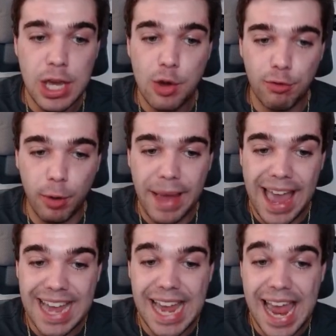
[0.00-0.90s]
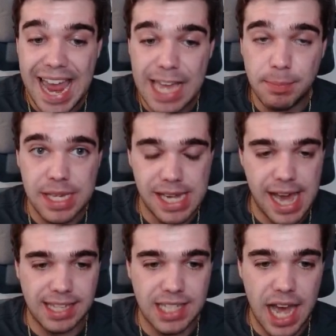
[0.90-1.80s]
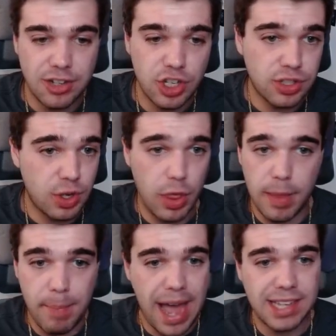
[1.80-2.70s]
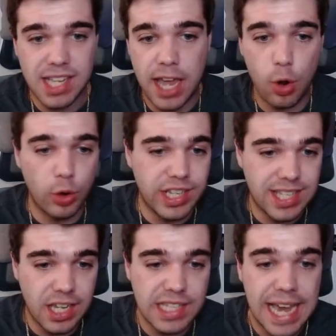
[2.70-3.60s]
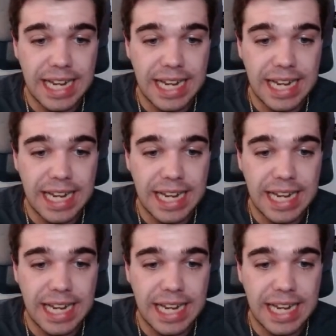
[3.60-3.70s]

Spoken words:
Firm A and B, guys, not just the buy side or the sell side,